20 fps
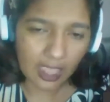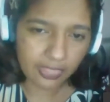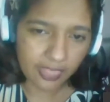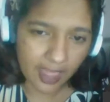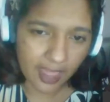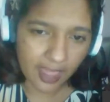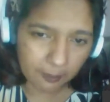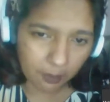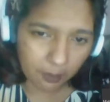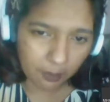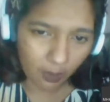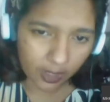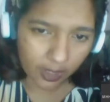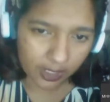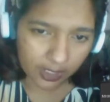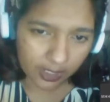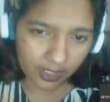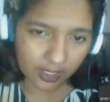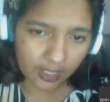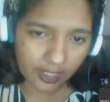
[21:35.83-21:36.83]
that point,
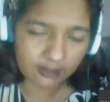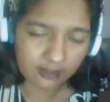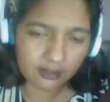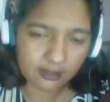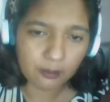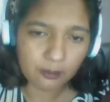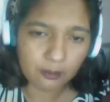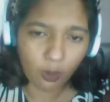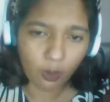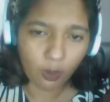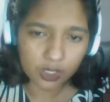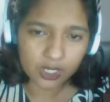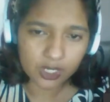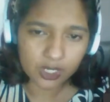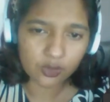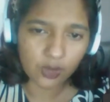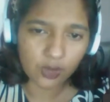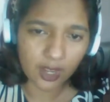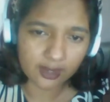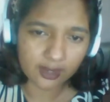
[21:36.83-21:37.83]
it's important
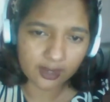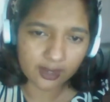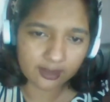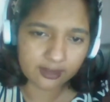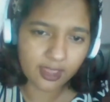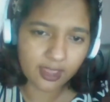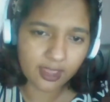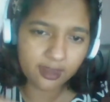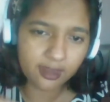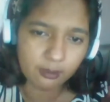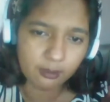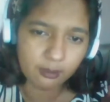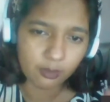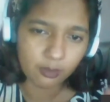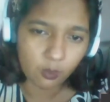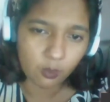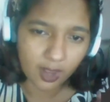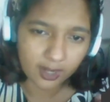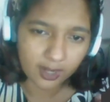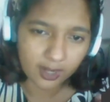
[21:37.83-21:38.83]
to understand, number
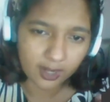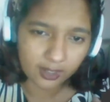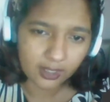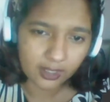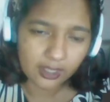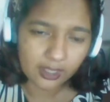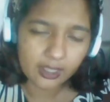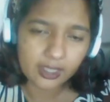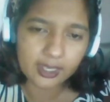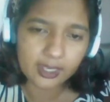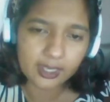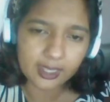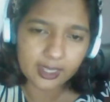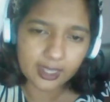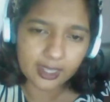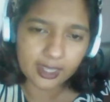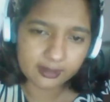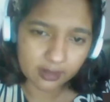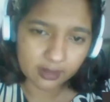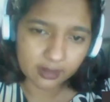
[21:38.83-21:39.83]
one, it
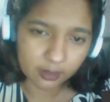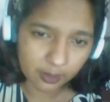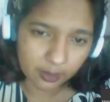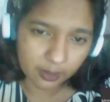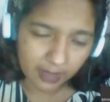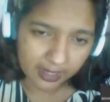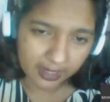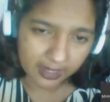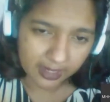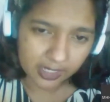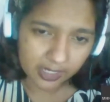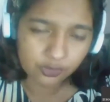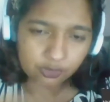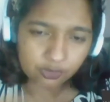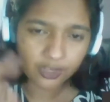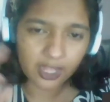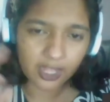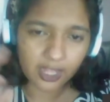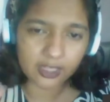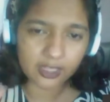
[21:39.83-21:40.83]
can still be managed. You
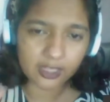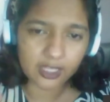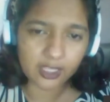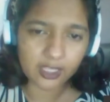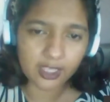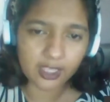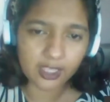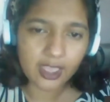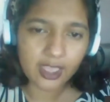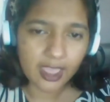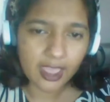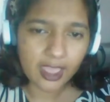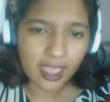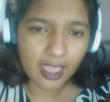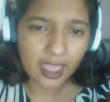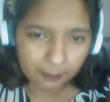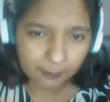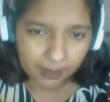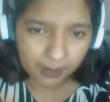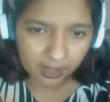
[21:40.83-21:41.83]
start thinking
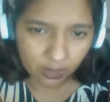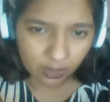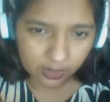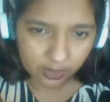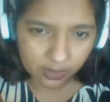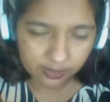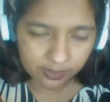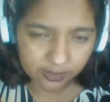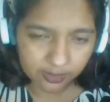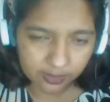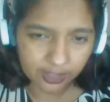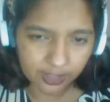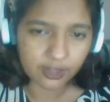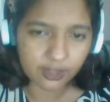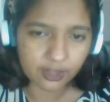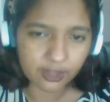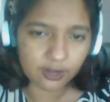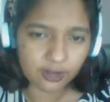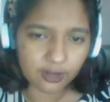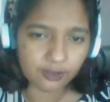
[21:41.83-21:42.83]
happy thoughts
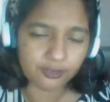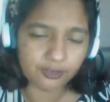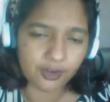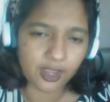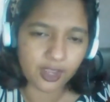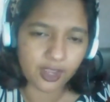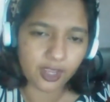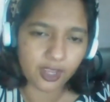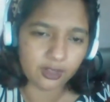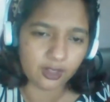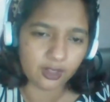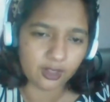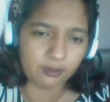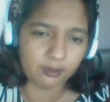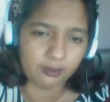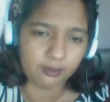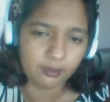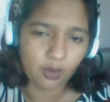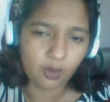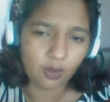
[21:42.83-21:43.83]
instead of trying the
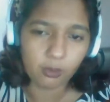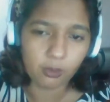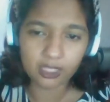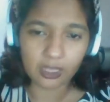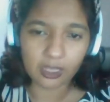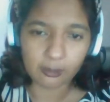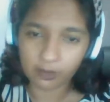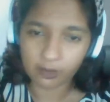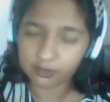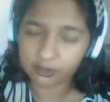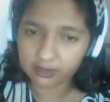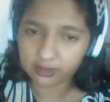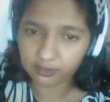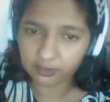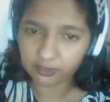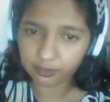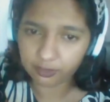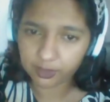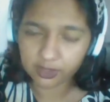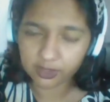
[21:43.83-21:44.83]
normal think
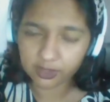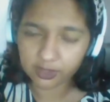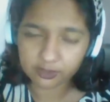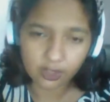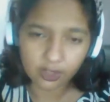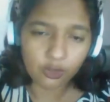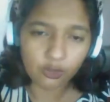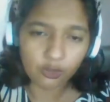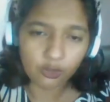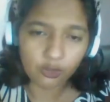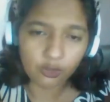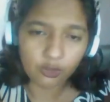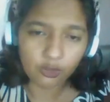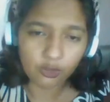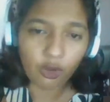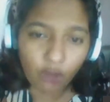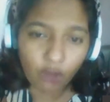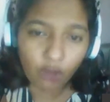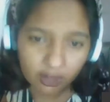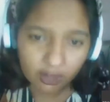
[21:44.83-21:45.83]
positive, because you've
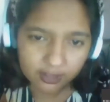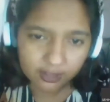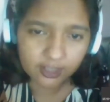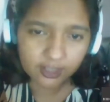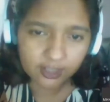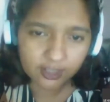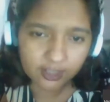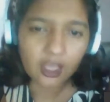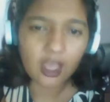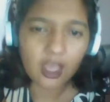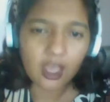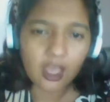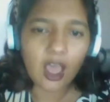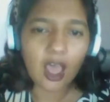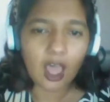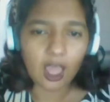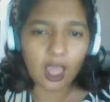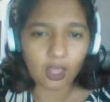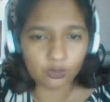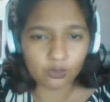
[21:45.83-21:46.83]
forgotten
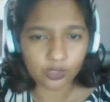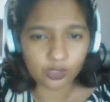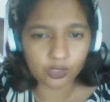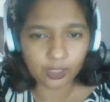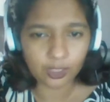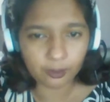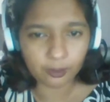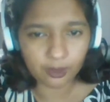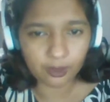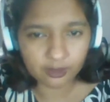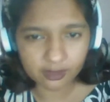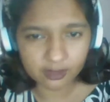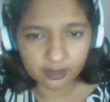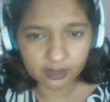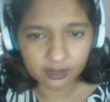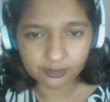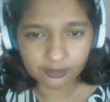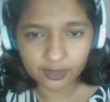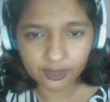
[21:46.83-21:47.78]
how to think positive.